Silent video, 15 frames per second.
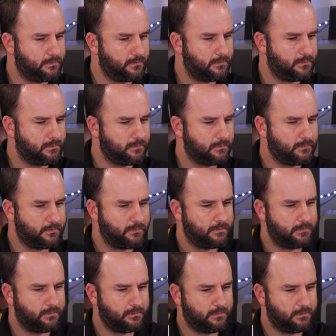
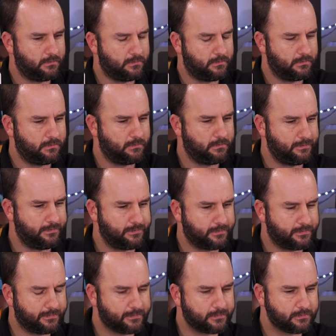
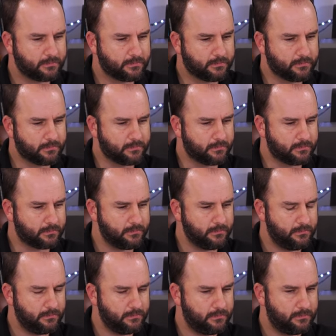
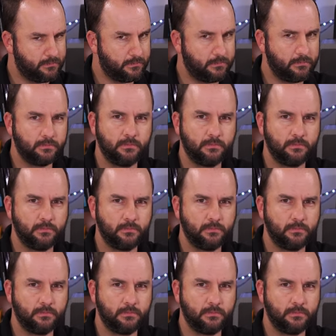The person shown says nothing.